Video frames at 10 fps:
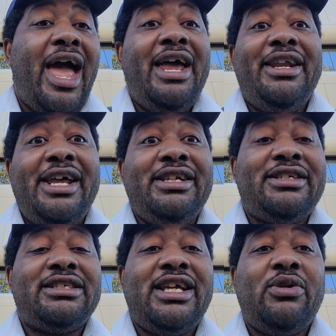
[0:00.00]
And in
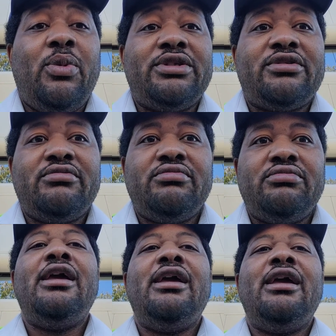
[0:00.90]
a sense, it was
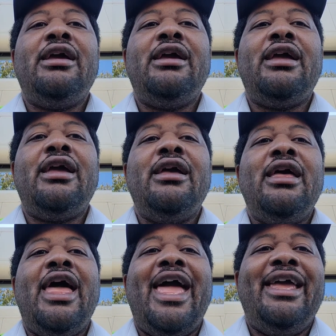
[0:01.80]

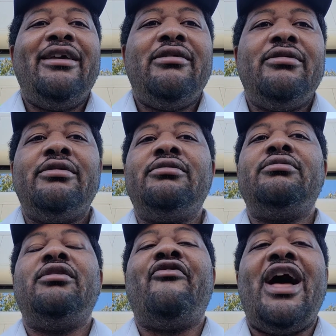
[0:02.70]
a
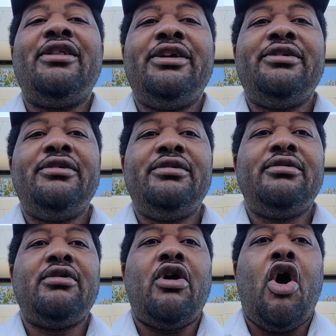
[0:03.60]
valid
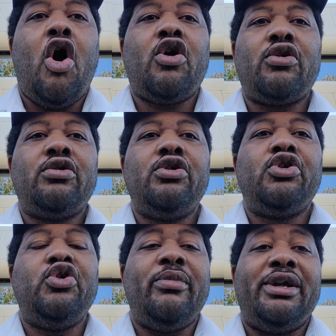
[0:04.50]

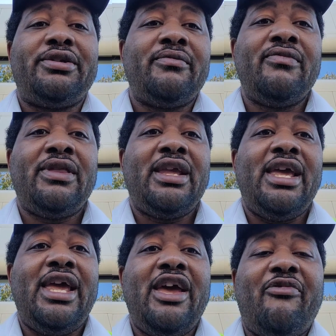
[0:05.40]
argument.
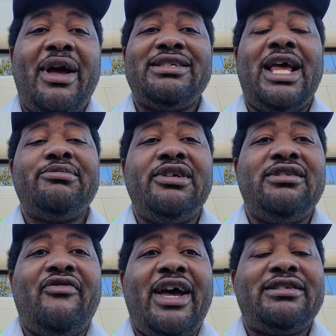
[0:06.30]
If my
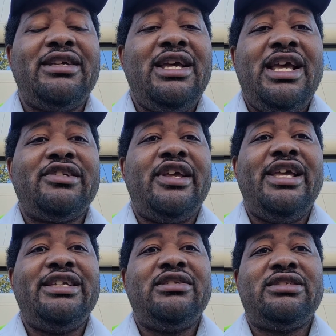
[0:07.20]
Samsung device is
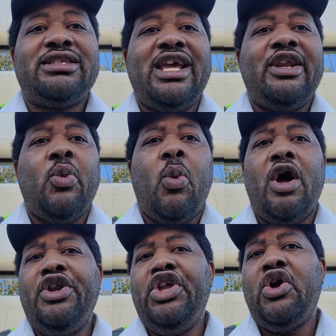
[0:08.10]
getting
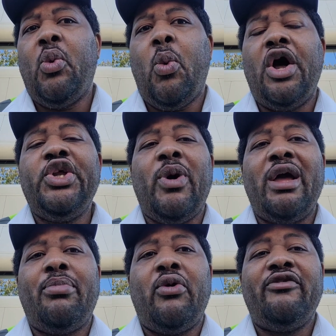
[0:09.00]
one
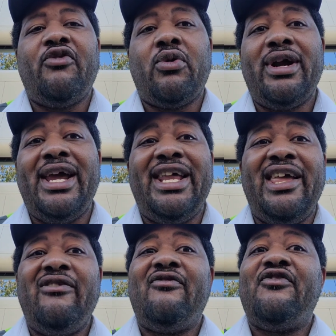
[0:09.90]
UI 0.4 in
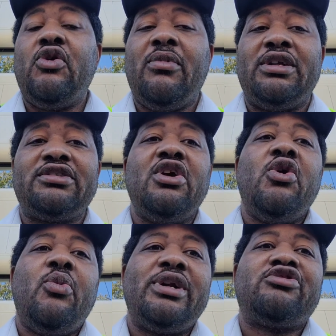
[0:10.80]
a few months,
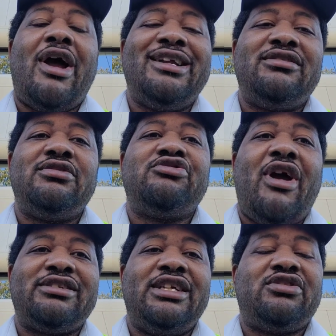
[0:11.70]
which
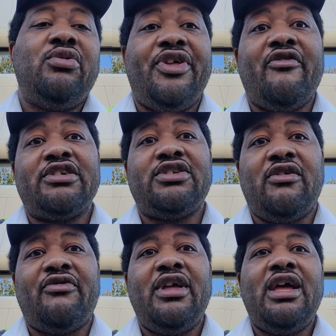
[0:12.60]
translates to their
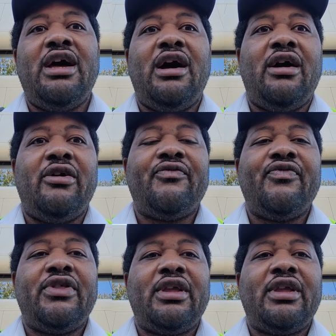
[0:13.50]
version of